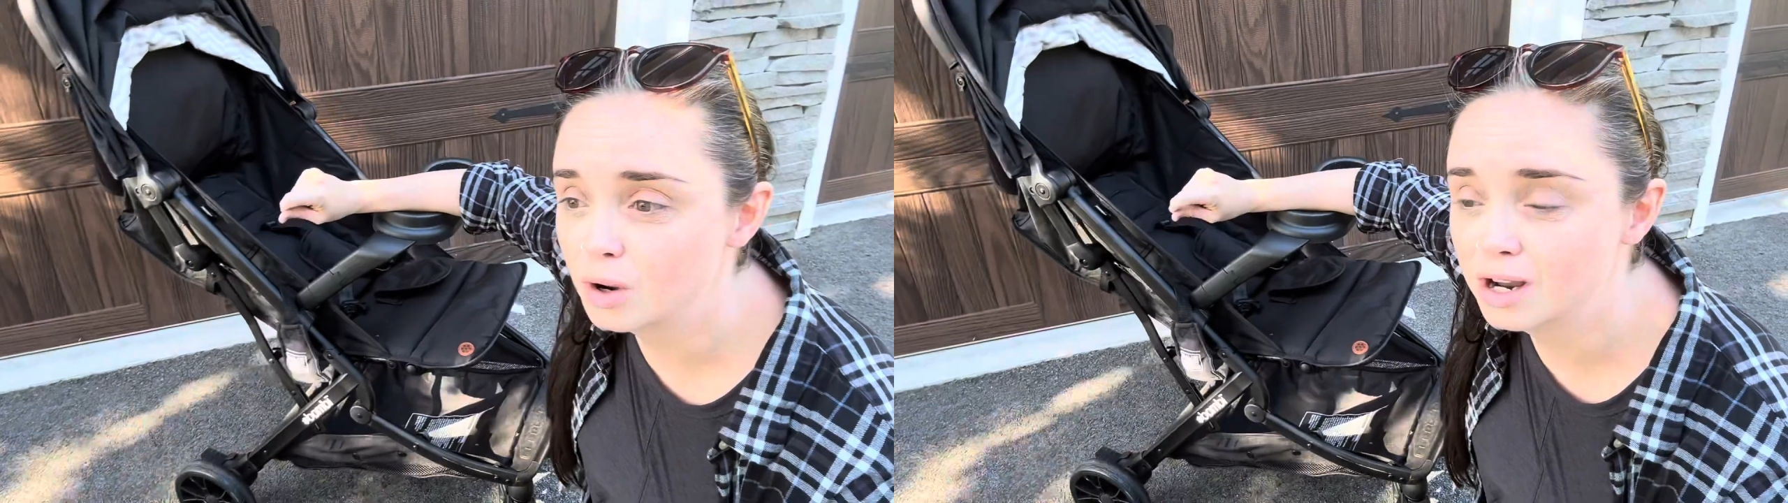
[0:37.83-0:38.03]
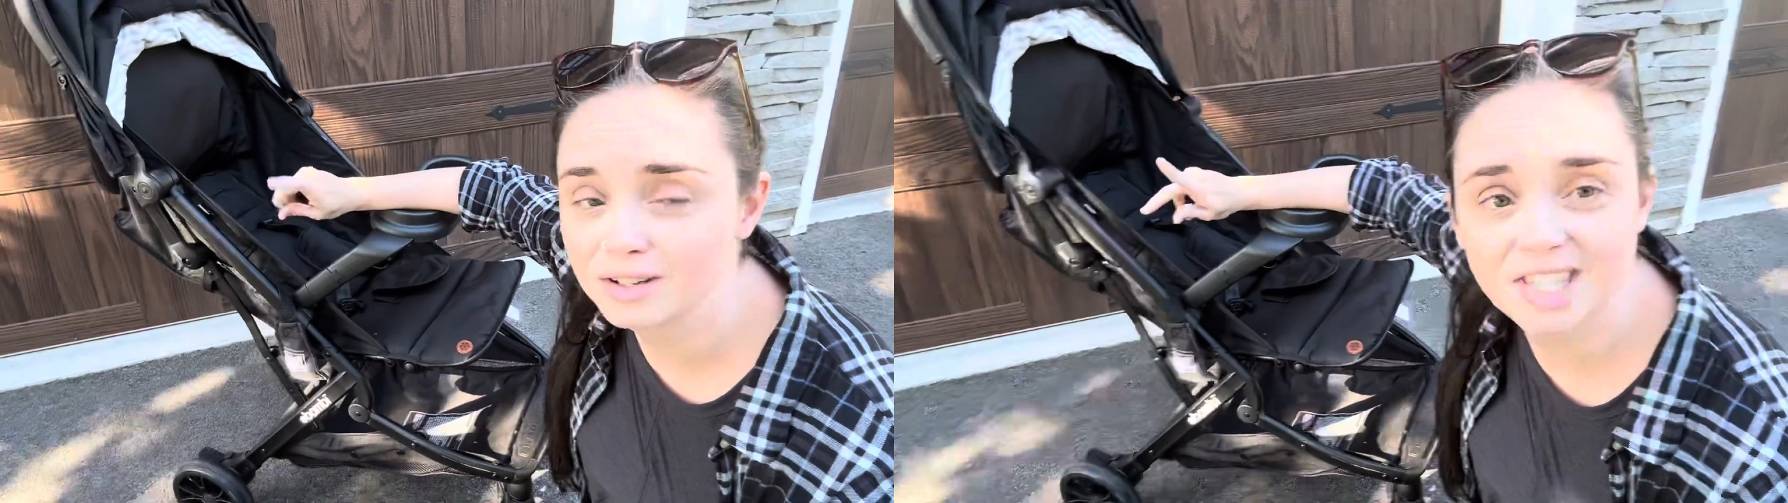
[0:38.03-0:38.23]

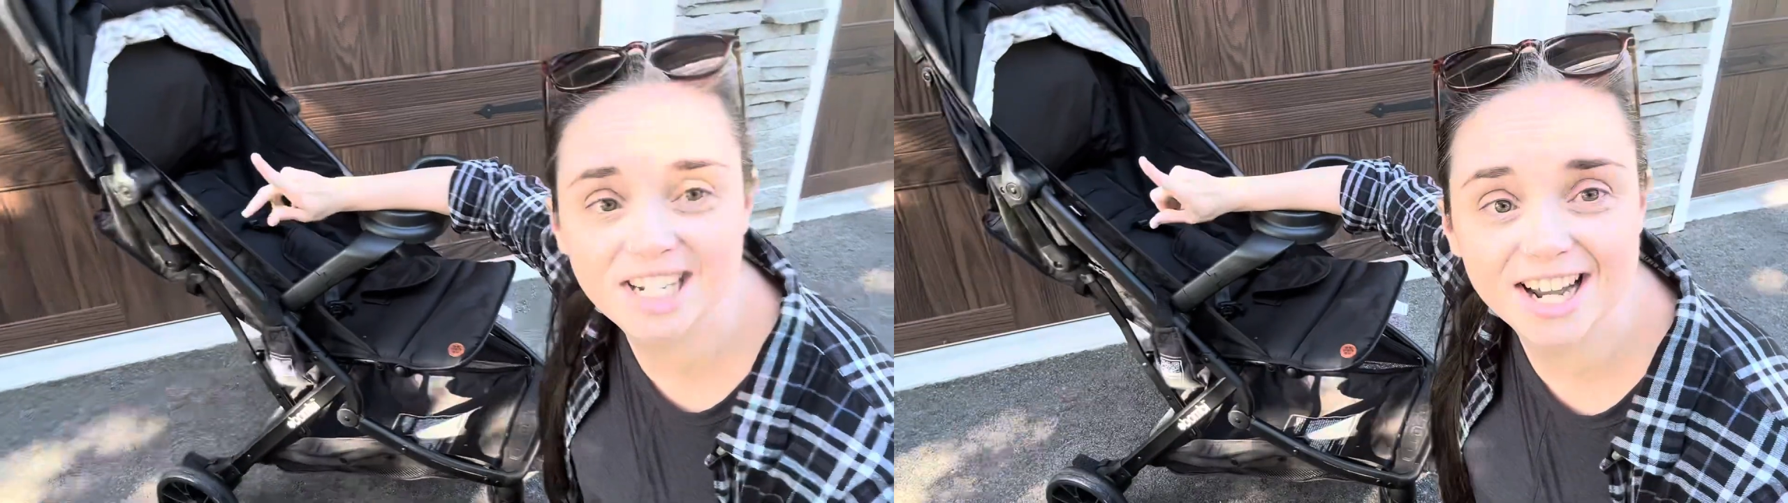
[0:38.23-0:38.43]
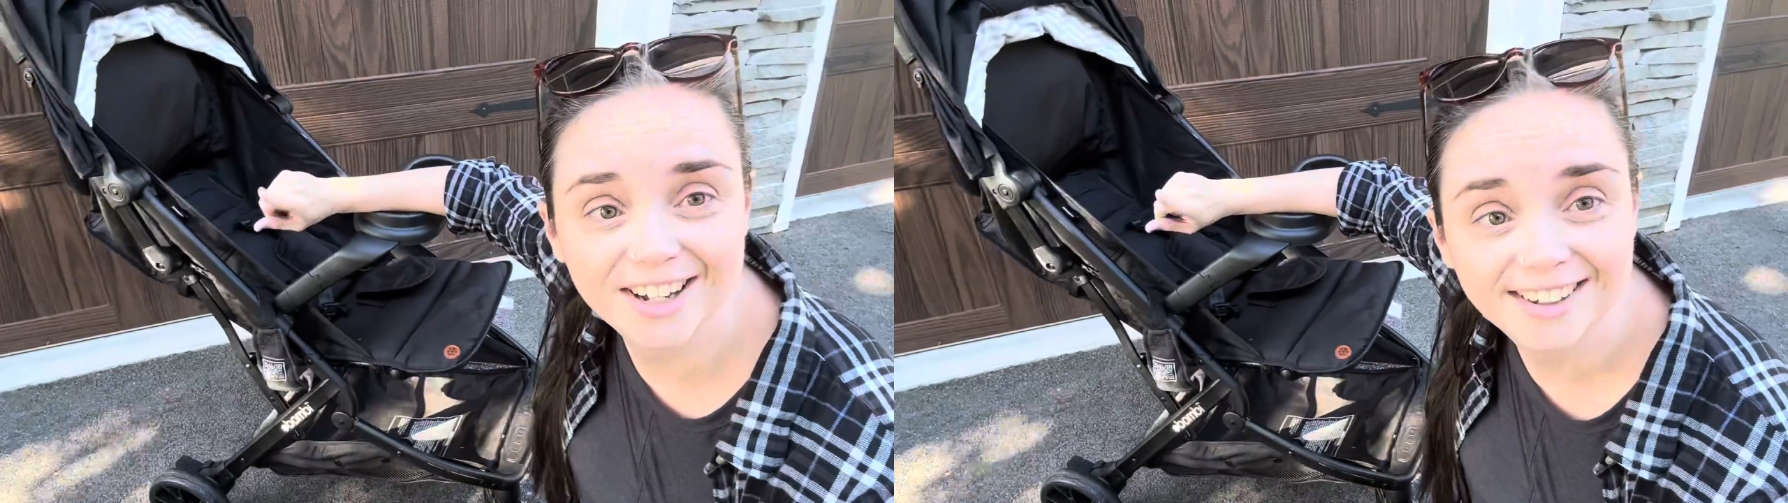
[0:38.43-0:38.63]
here's the
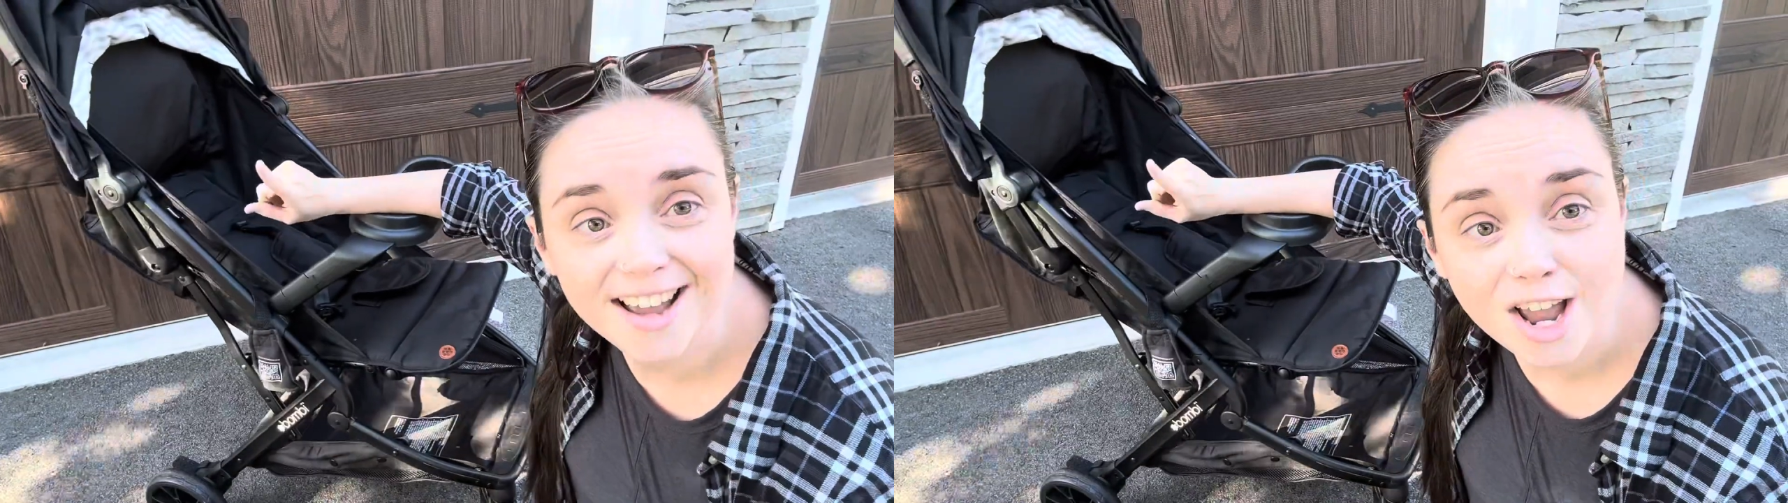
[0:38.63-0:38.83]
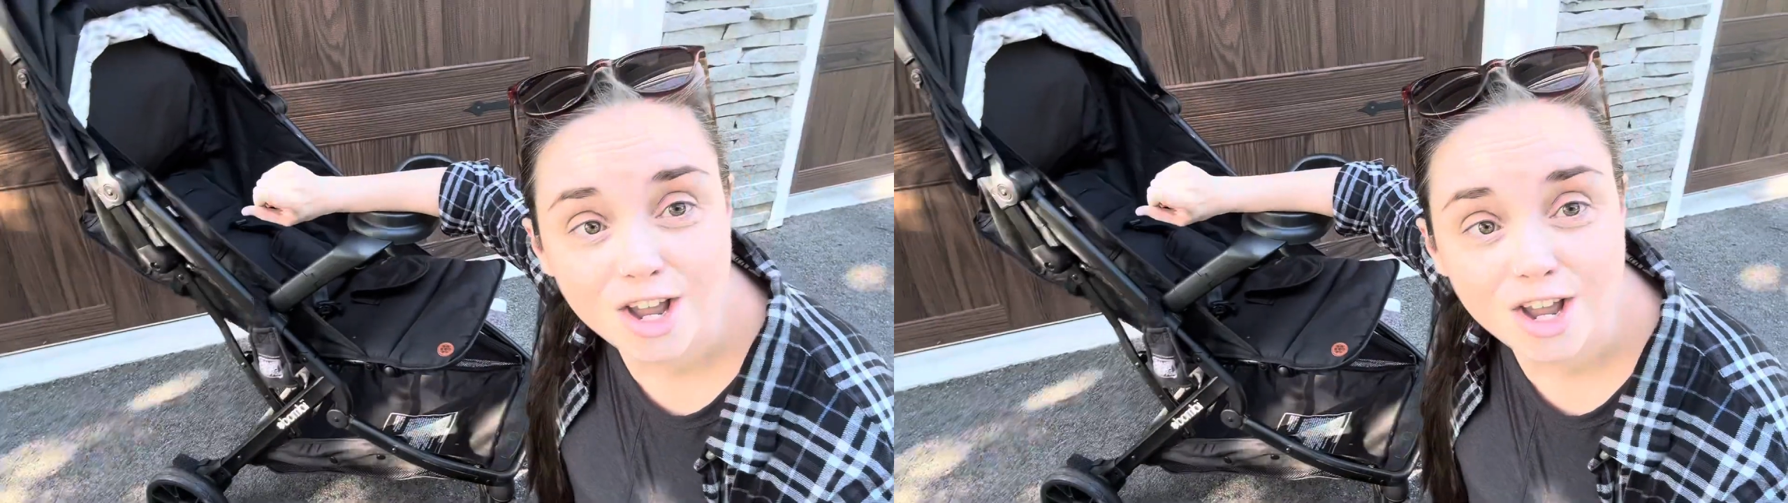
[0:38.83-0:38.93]
deal.